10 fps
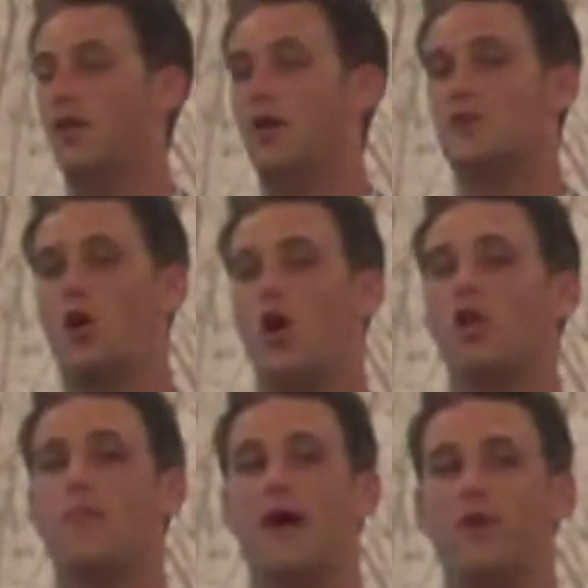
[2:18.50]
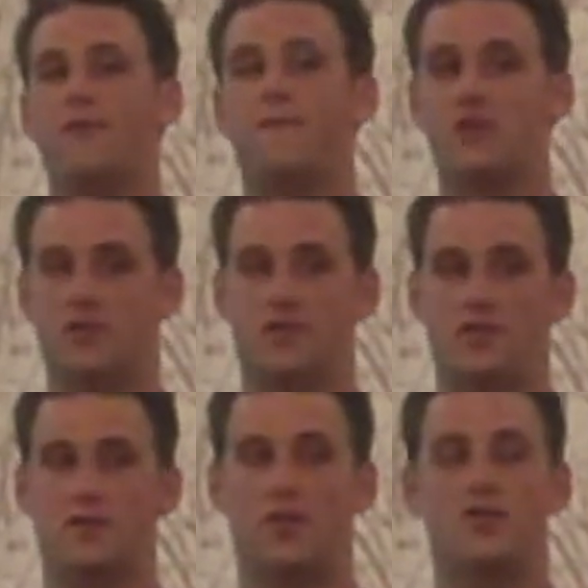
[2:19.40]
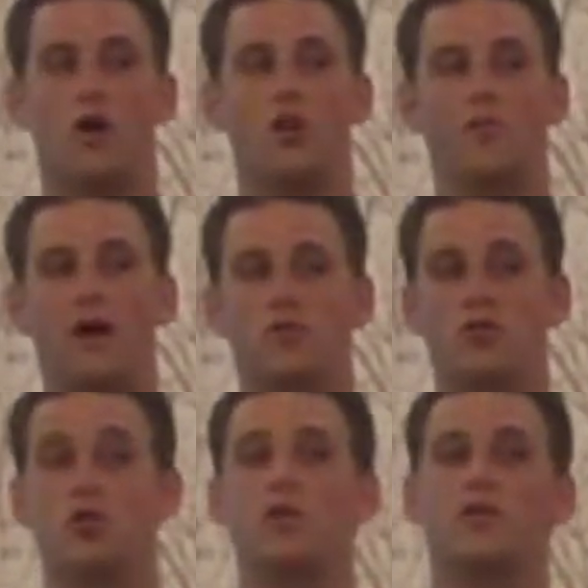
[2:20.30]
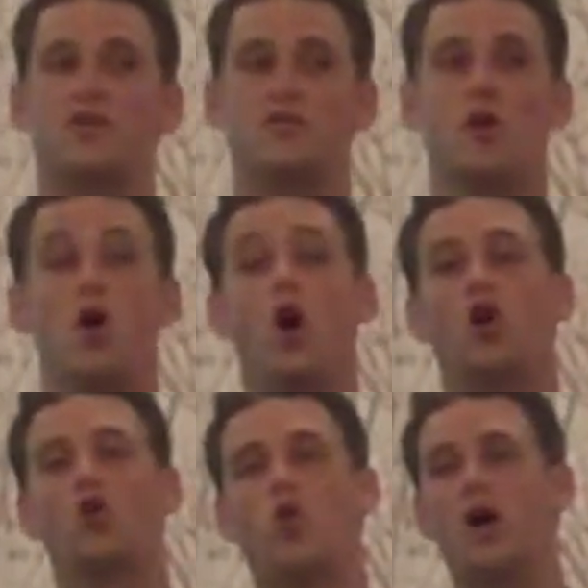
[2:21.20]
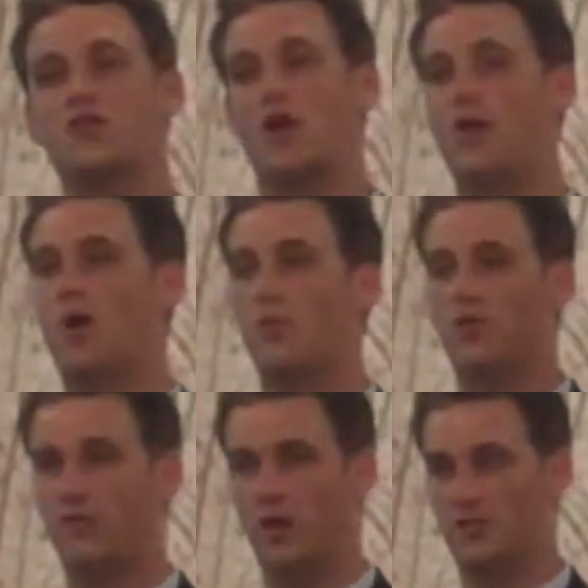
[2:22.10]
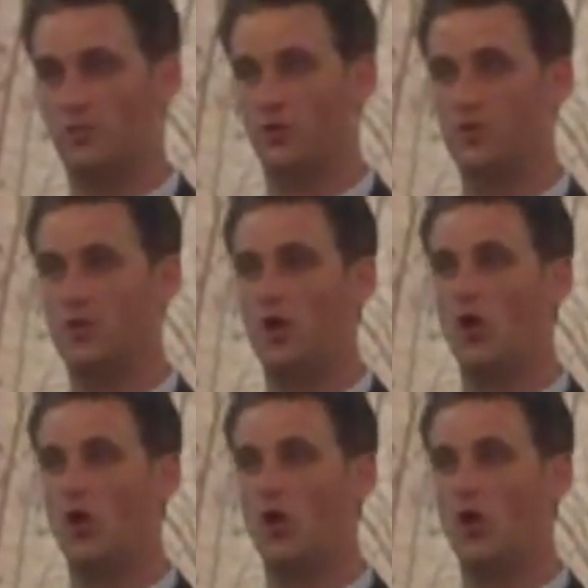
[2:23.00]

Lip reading: It's all about efficiencies. It's all about doing this across a number of customers,